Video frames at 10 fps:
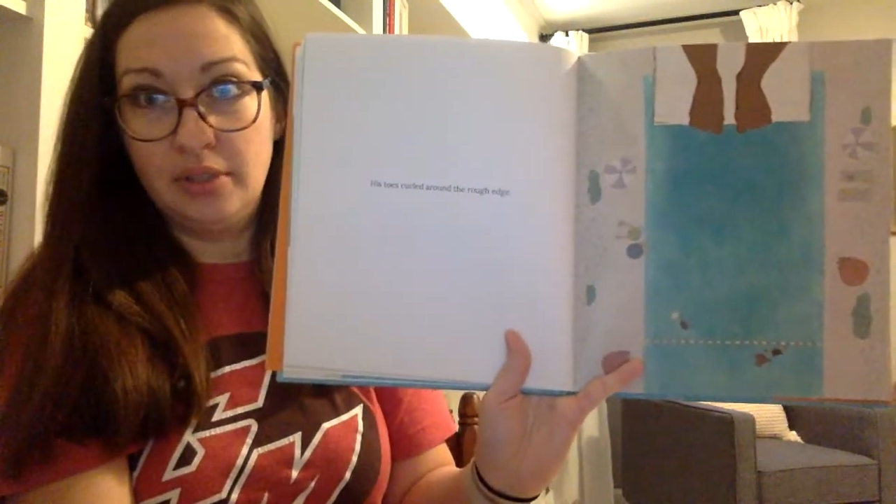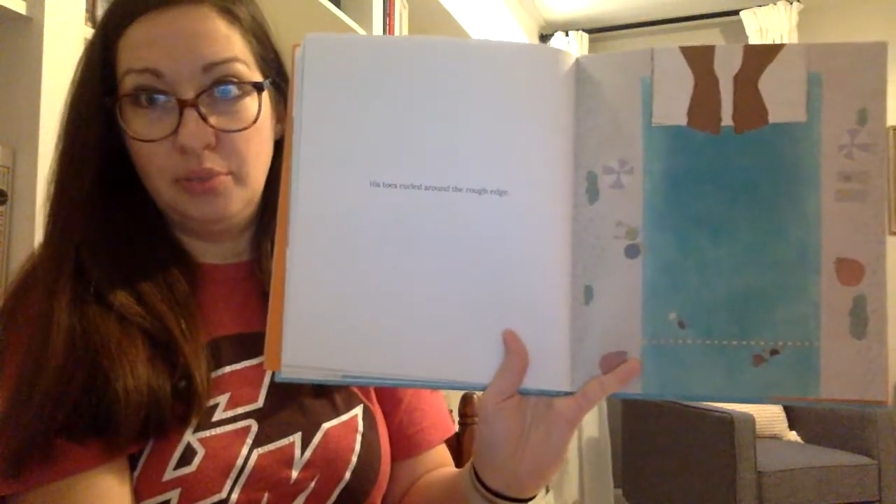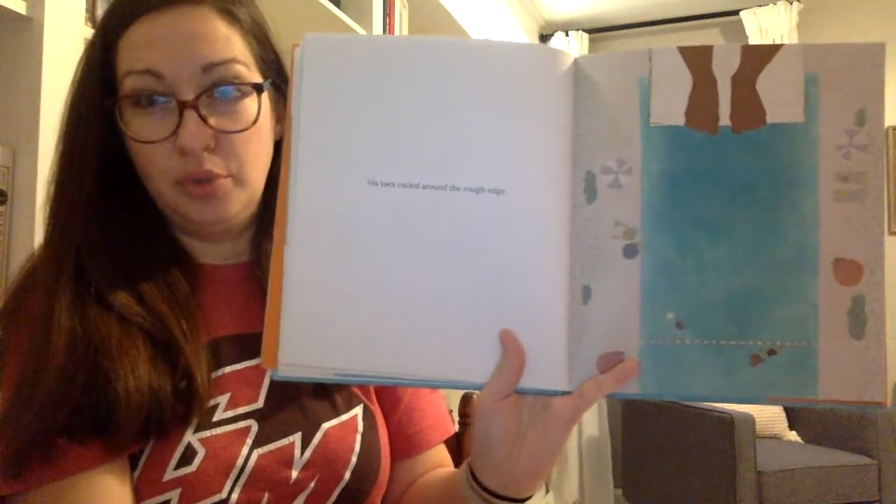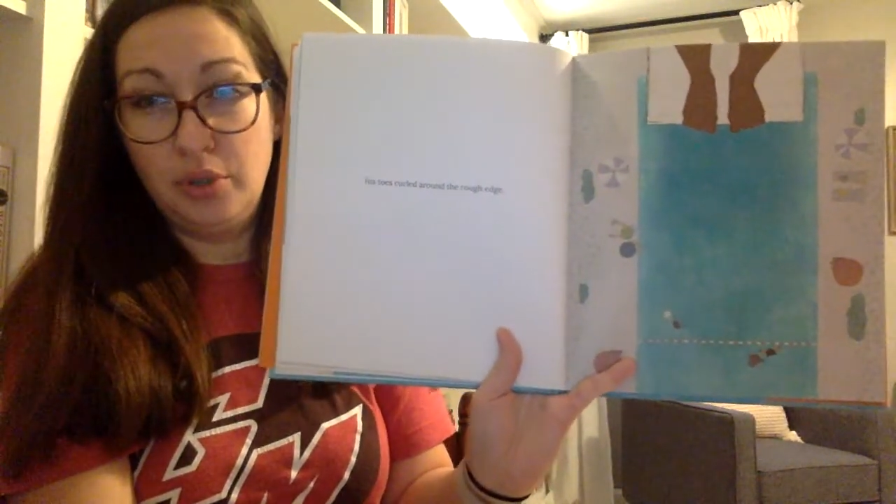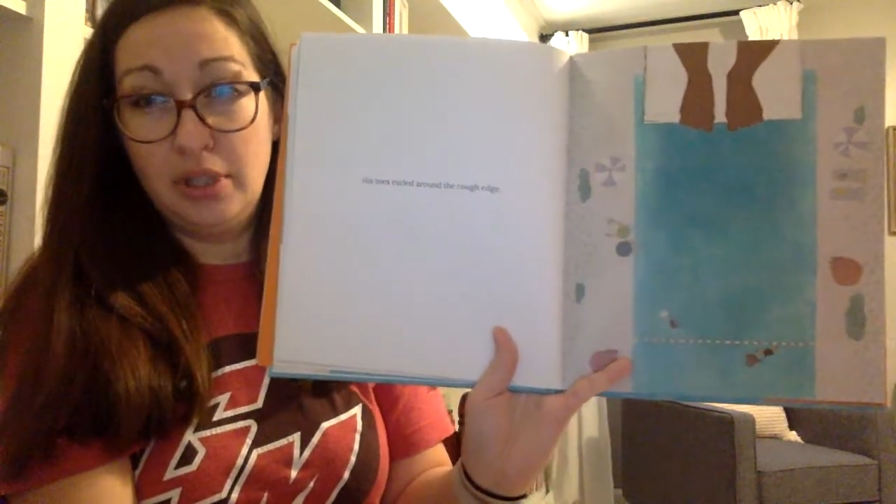
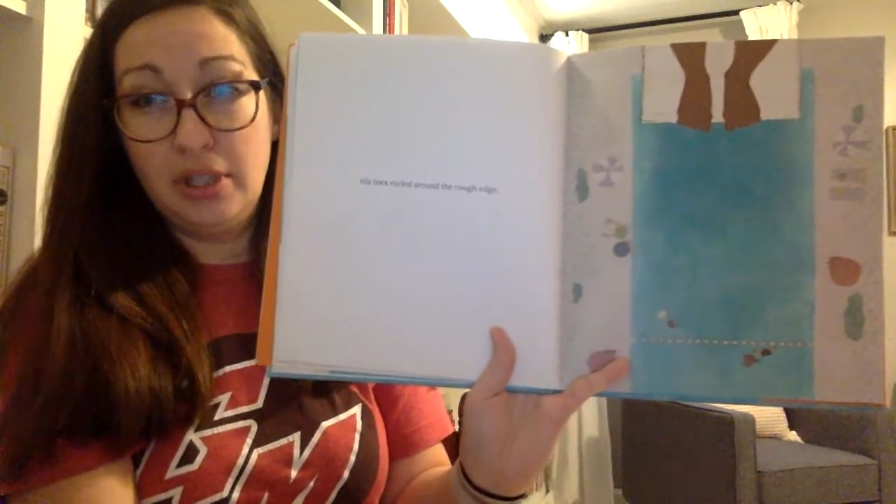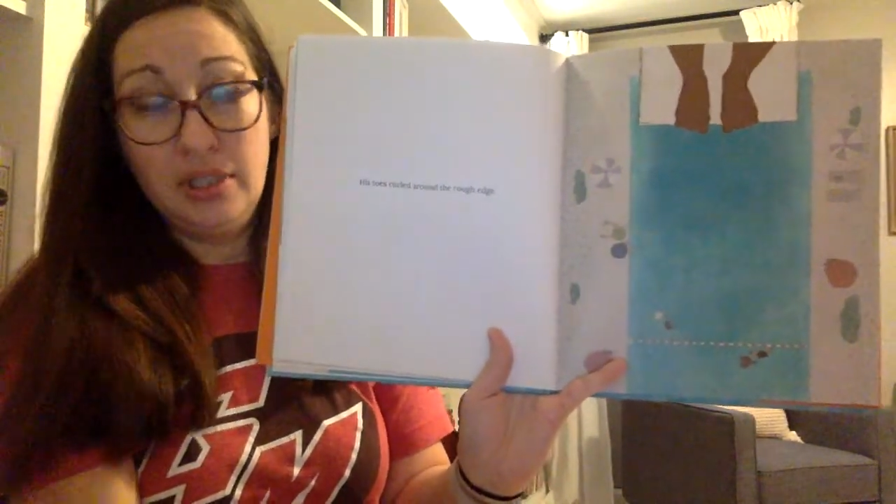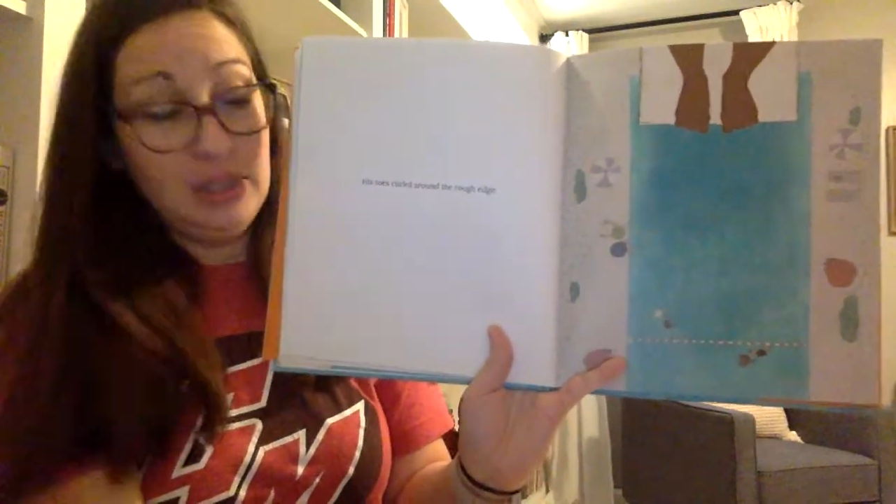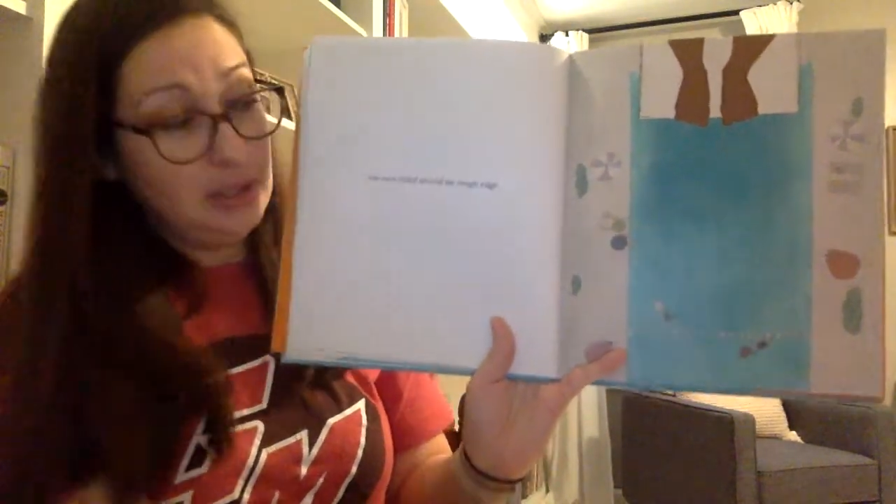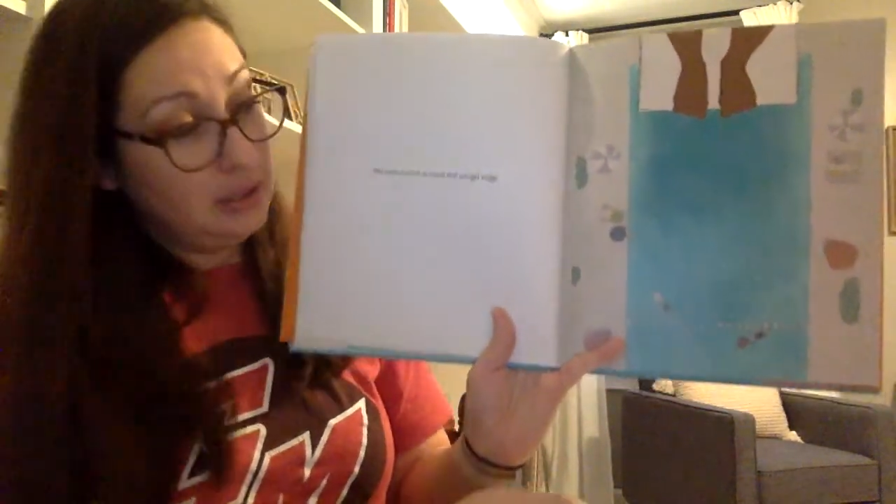board
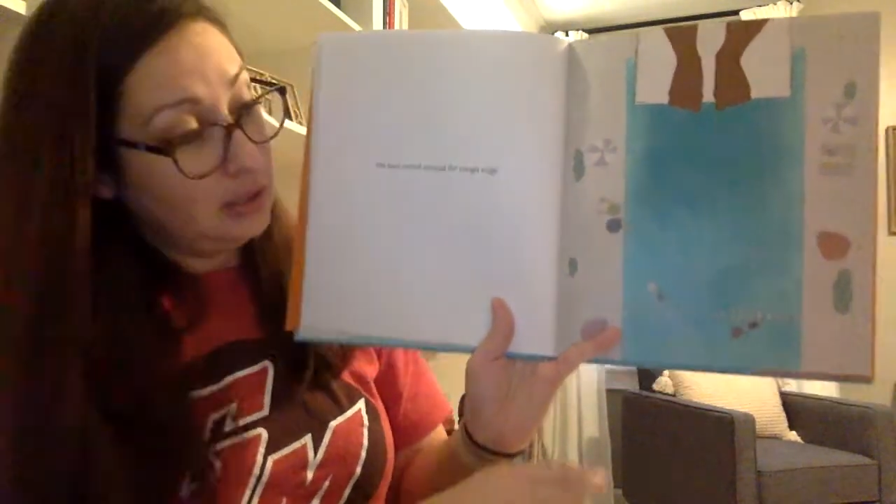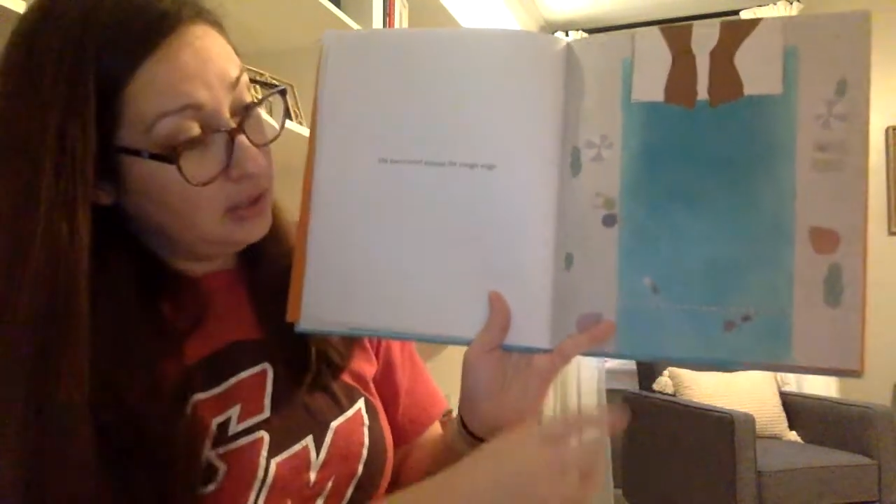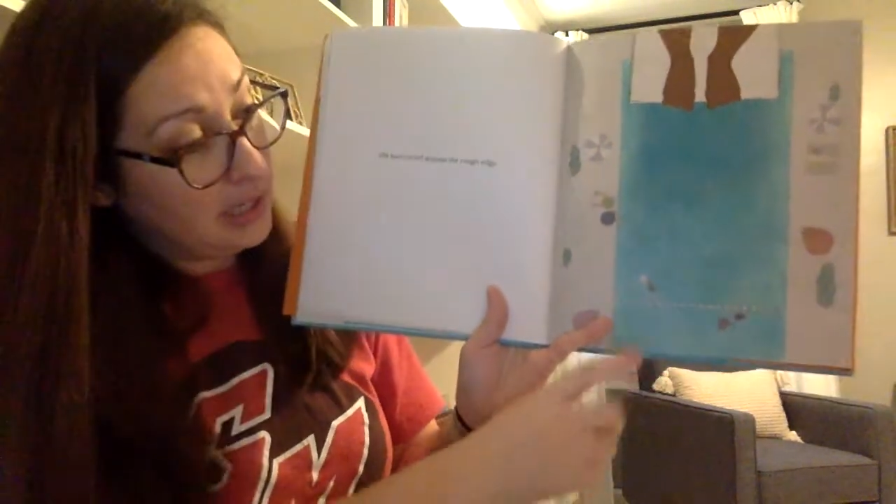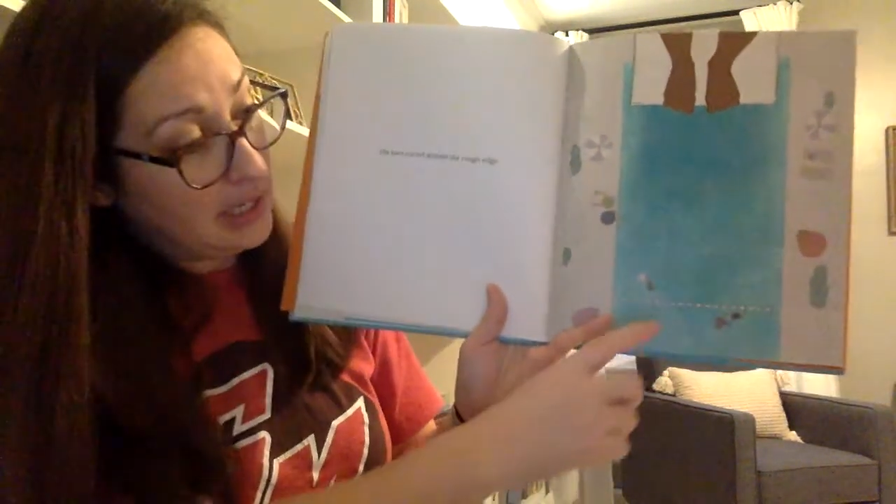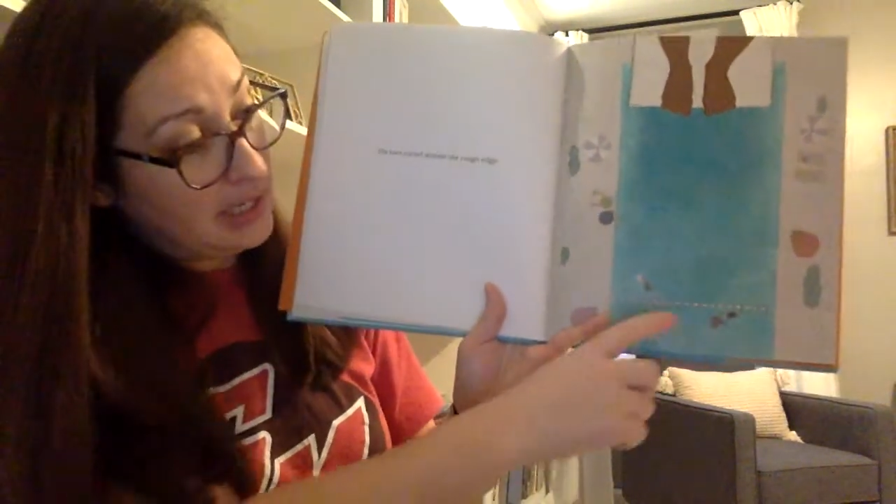
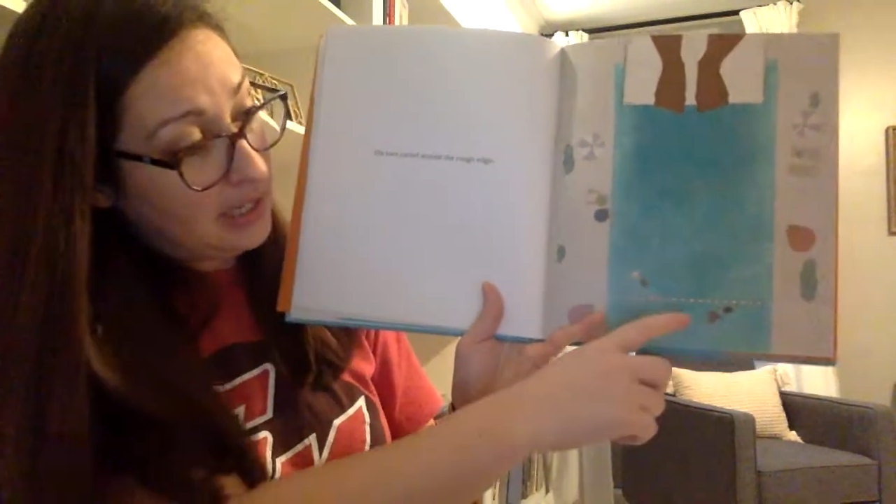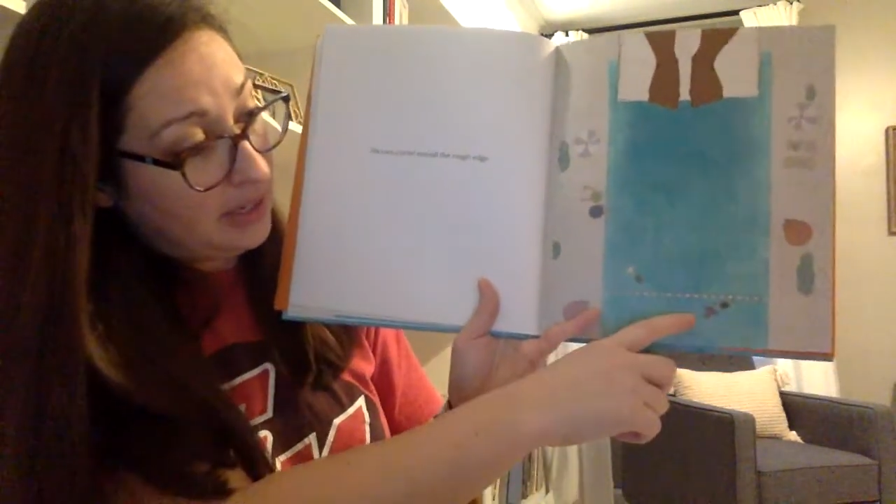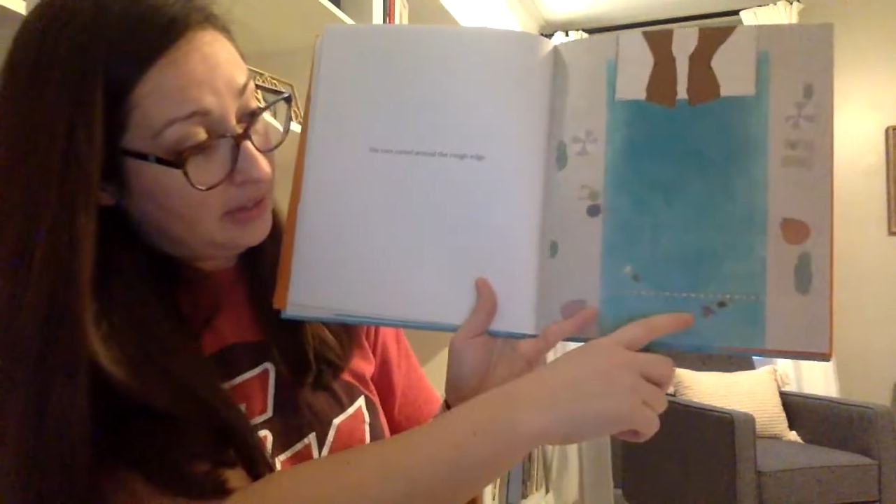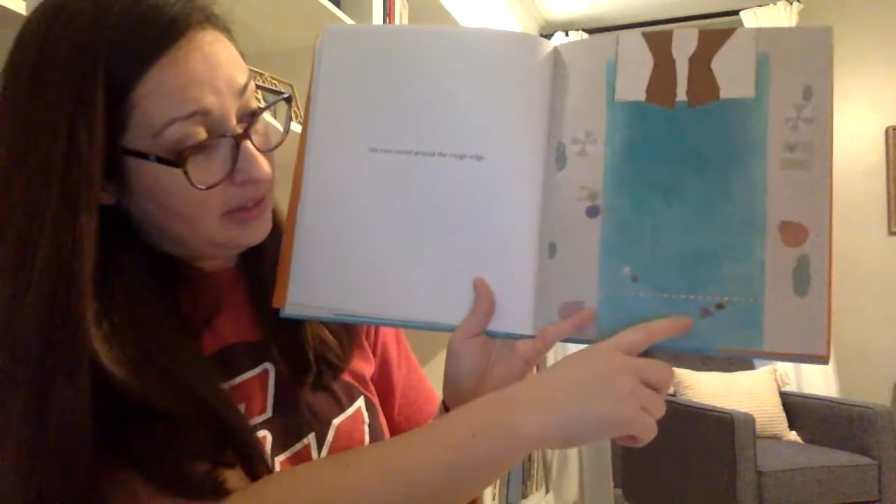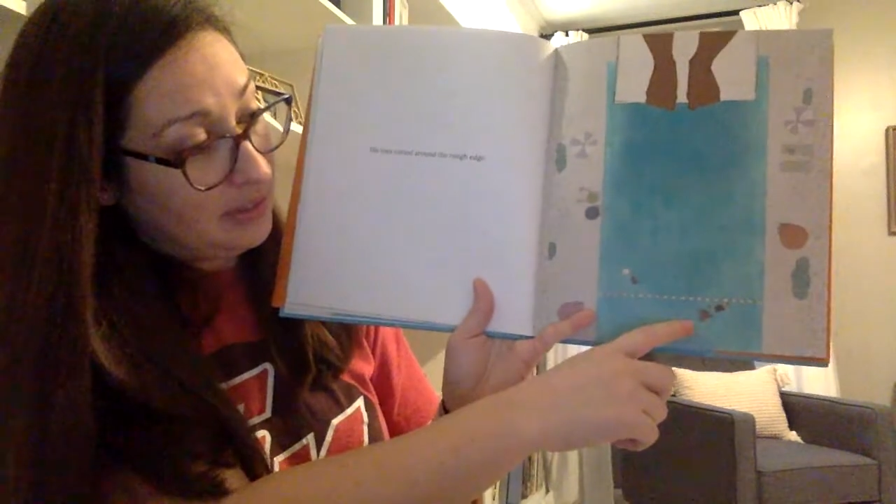looking
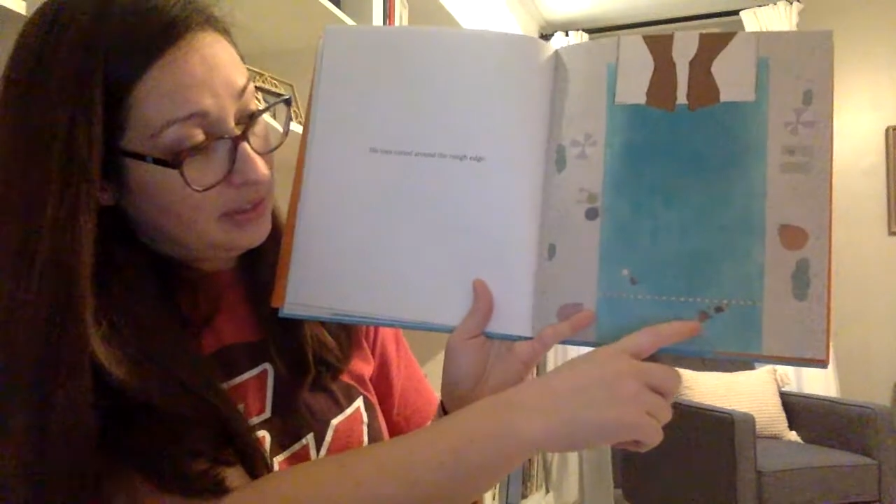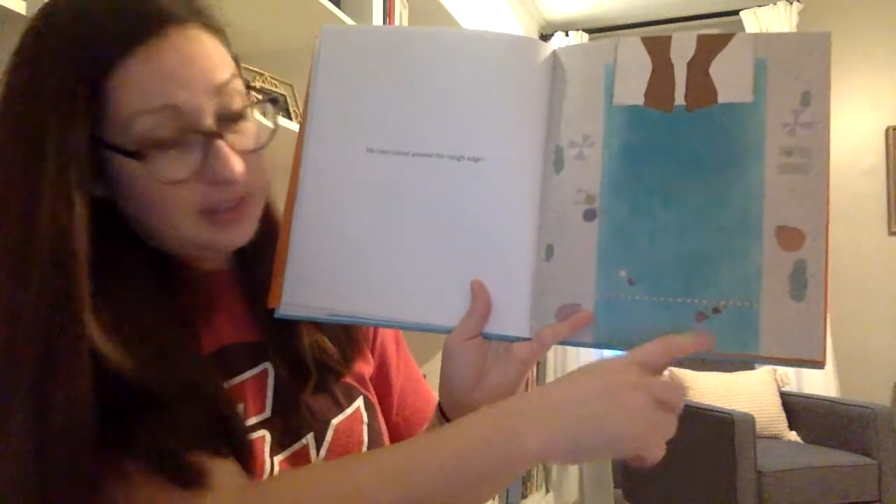down.